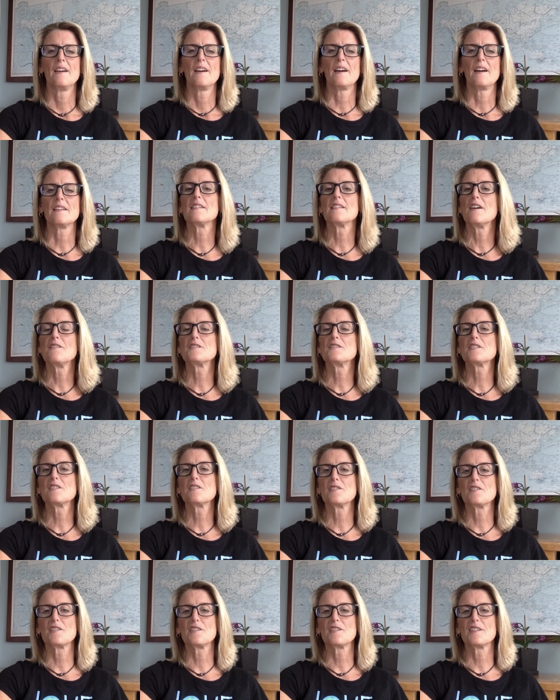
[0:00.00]
I love to
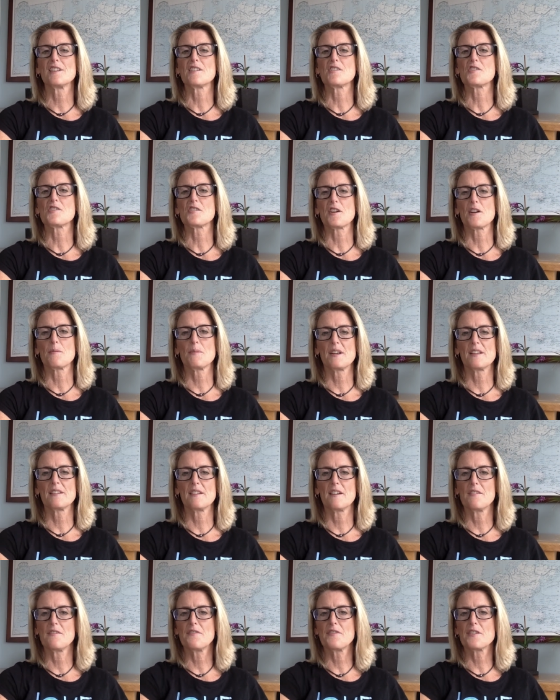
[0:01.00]
learn and share my
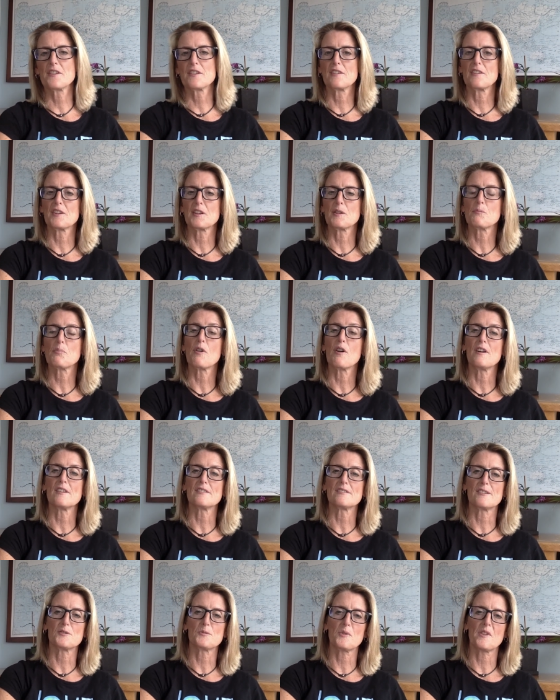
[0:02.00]
love for the learning
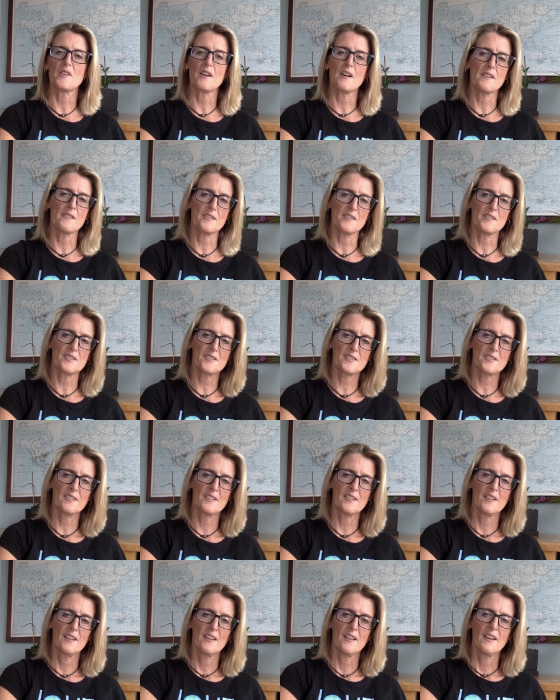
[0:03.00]
process with others.
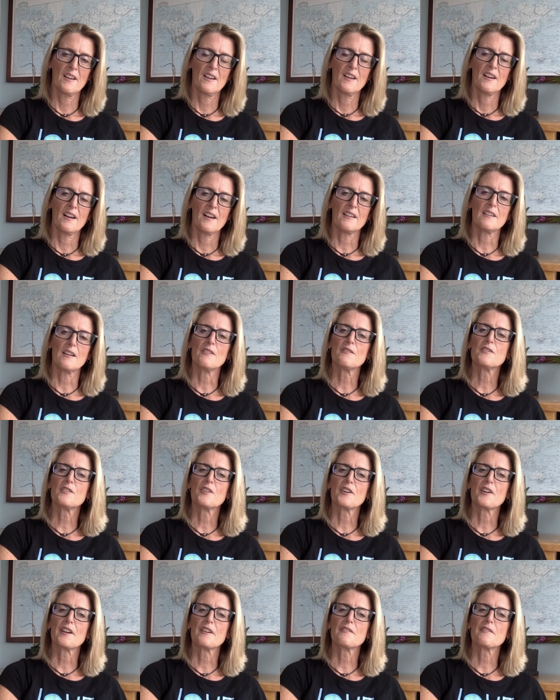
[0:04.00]
I love
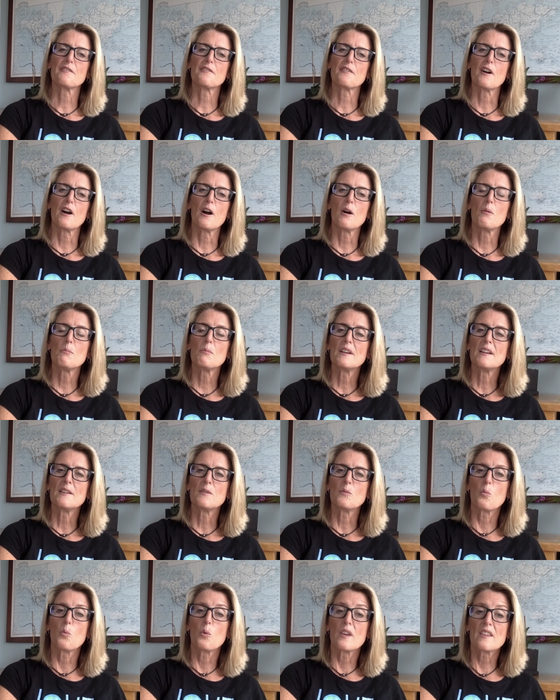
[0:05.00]
learning from
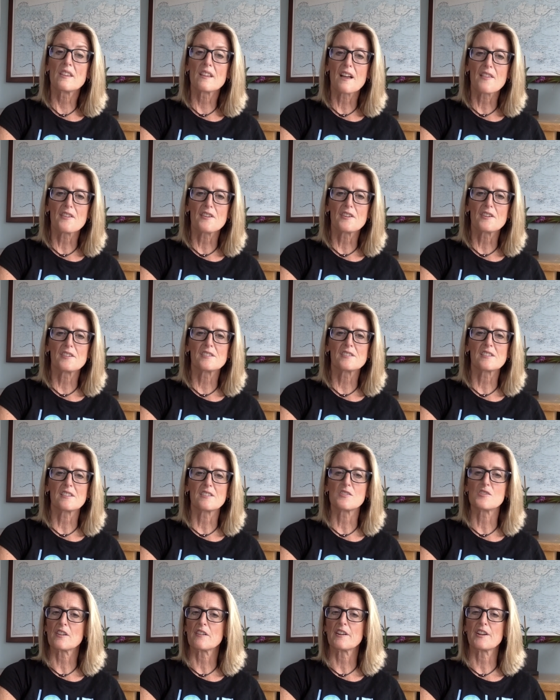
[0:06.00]
and with others
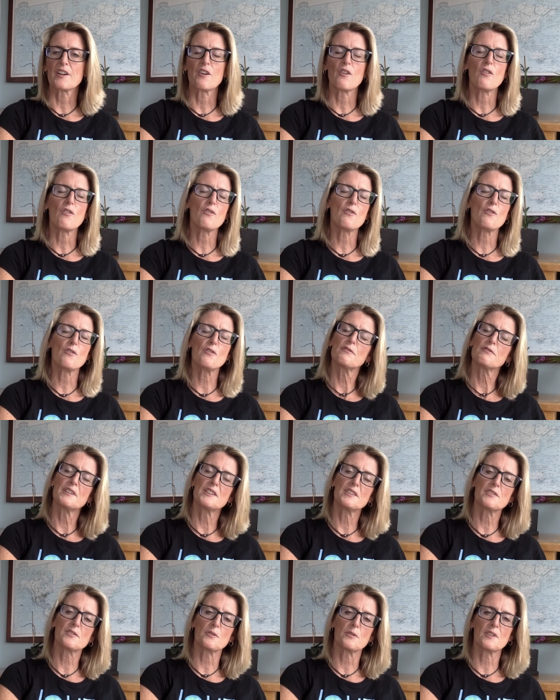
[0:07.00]
and sharing all the
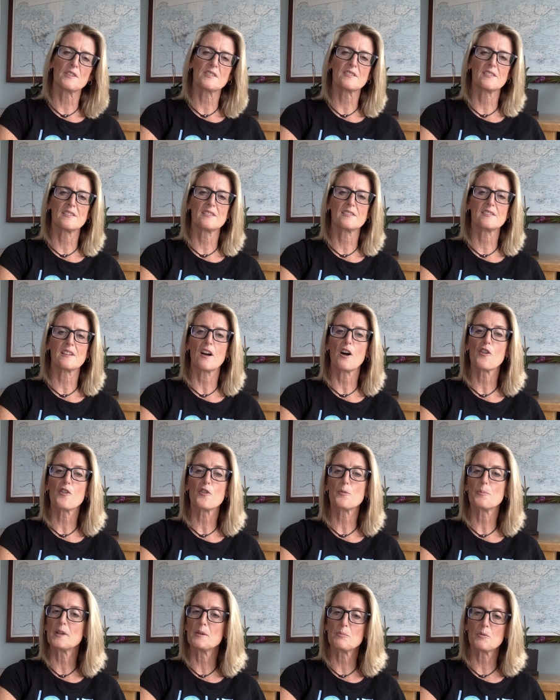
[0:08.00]
resources
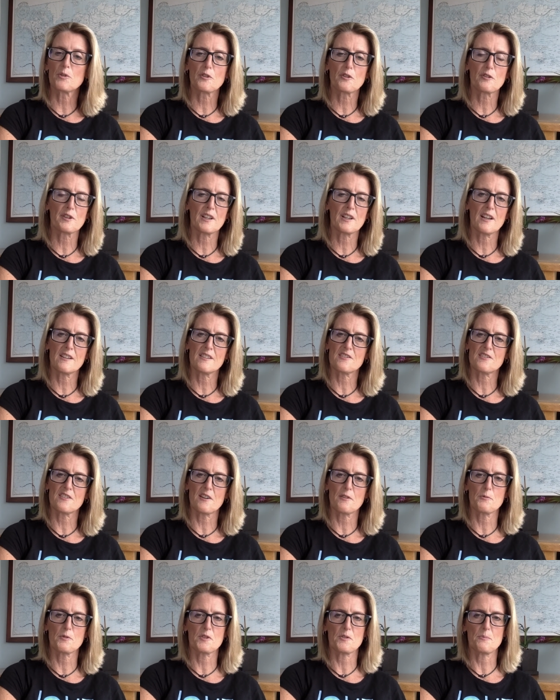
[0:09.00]
other people create and
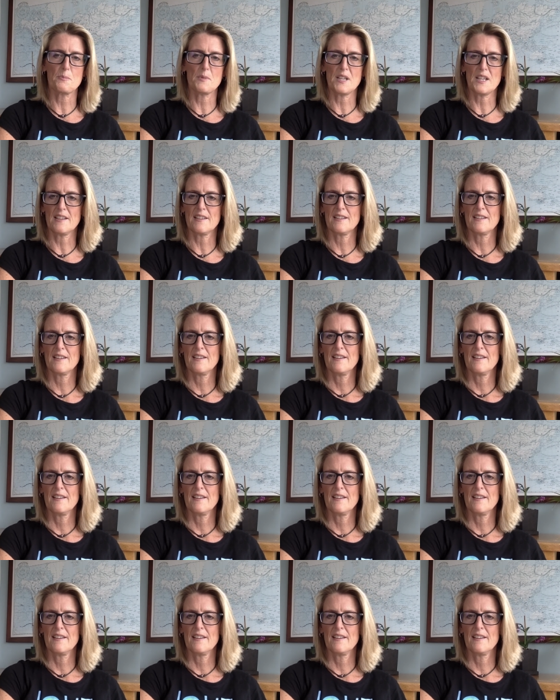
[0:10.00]
share with me.